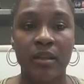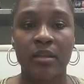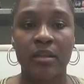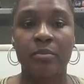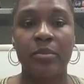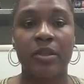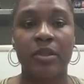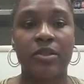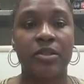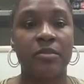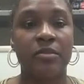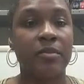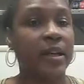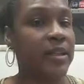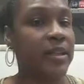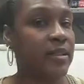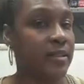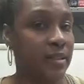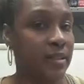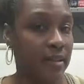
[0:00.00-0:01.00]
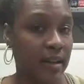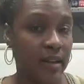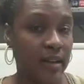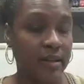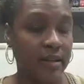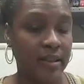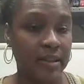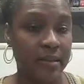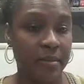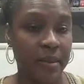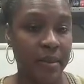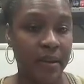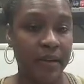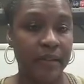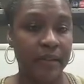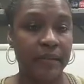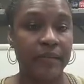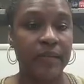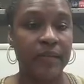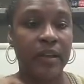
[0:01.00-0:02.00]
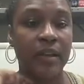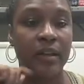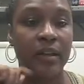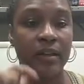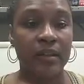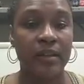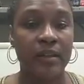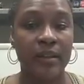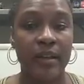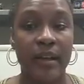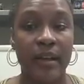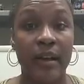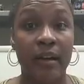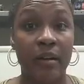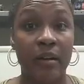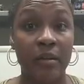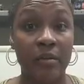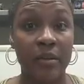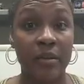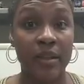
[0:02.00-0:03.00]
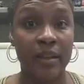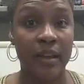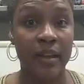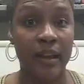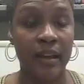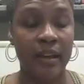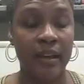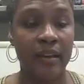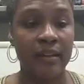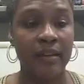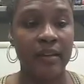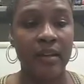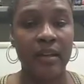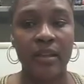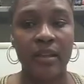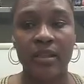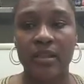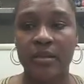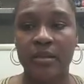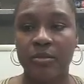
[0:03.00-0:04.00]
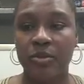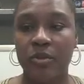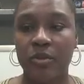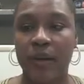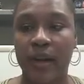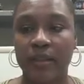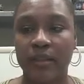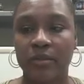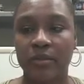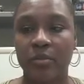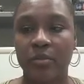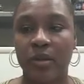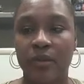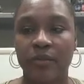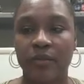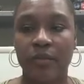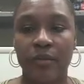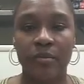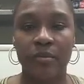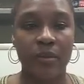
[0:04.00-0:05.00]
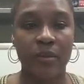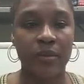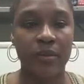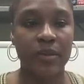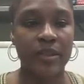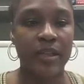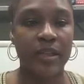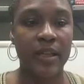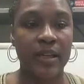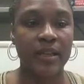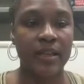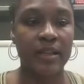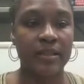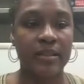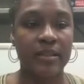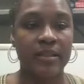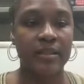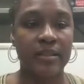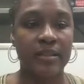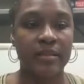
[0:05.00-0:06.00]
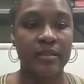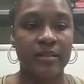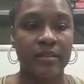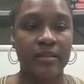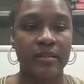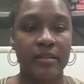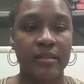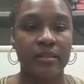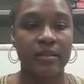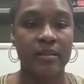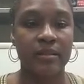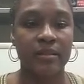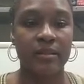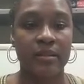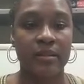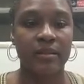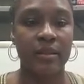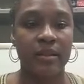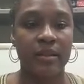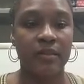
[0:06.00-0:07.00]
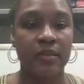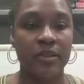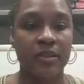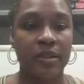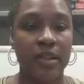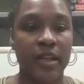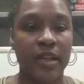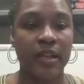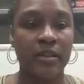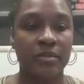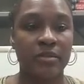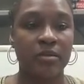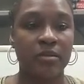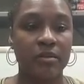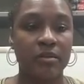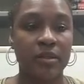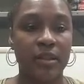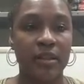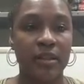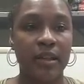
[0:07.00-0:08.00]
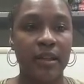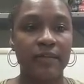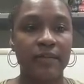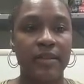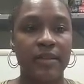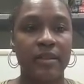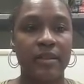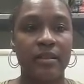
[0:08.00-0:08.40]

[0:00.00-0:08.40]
The plus or minus did not disappear. Now we can subtract 1 from both sides to cancel on the left.